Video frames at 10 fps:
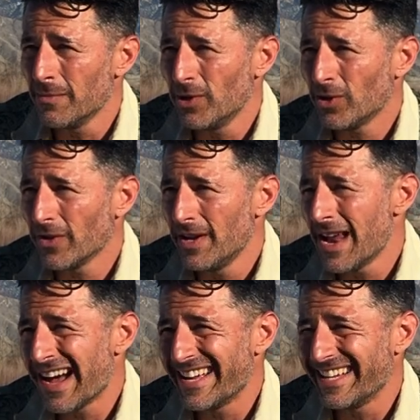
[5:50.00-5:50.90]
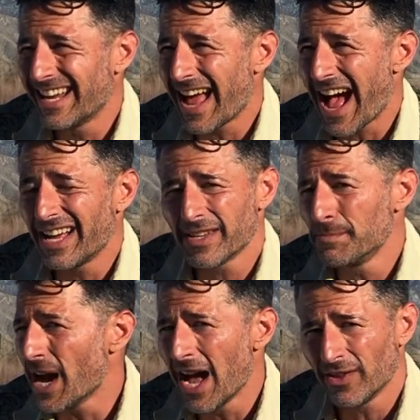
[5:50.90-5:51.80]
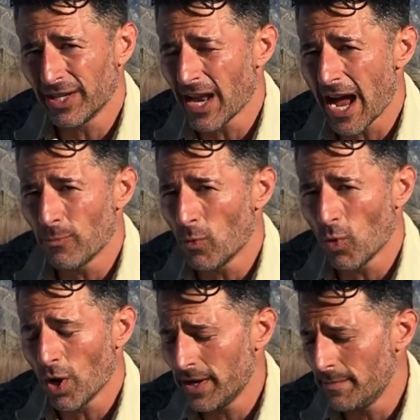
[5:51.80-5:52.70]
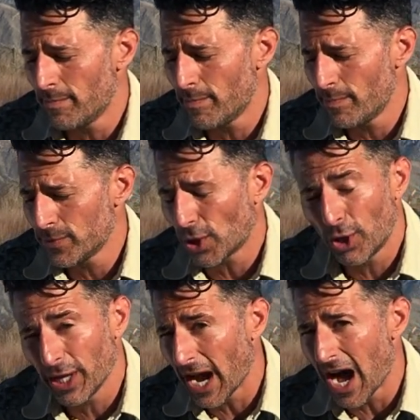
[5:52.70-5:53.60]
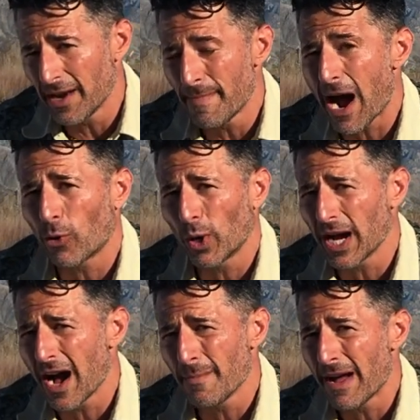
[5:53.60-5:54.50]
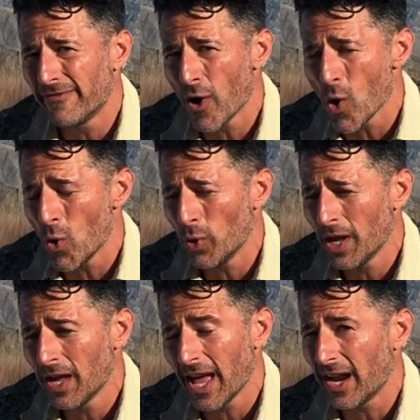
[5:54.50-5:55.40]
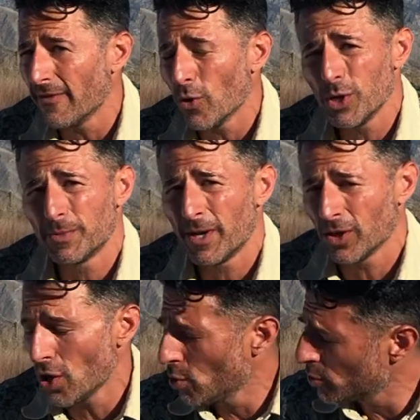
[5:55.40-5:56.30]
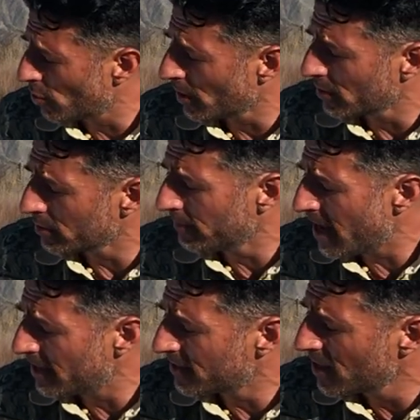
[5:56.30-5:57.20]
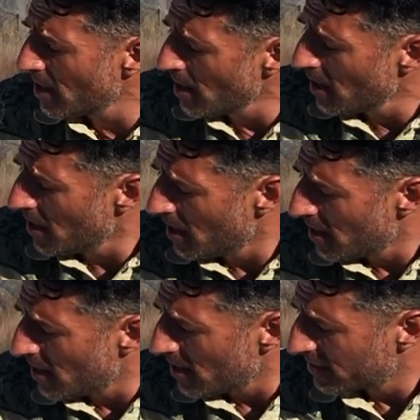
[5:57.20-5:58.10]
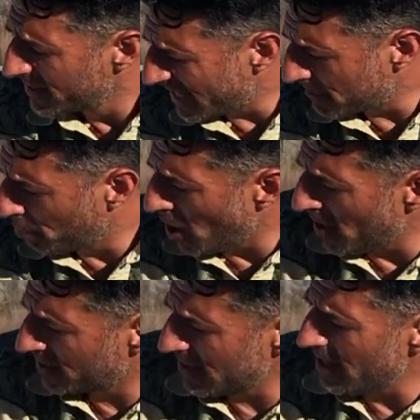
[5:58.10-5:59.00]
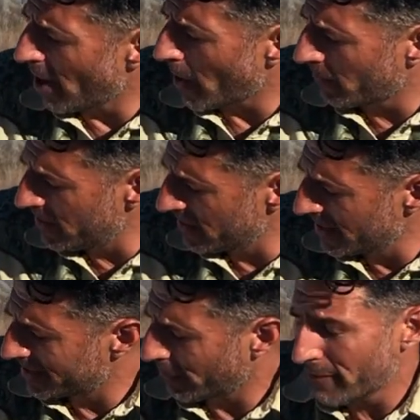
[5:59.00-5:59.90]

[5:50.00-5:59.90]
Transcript: in the middle of the night as I'm dialing 911 and turning on and powering on my phone. And I've always been alone during those events. 6+ ER visits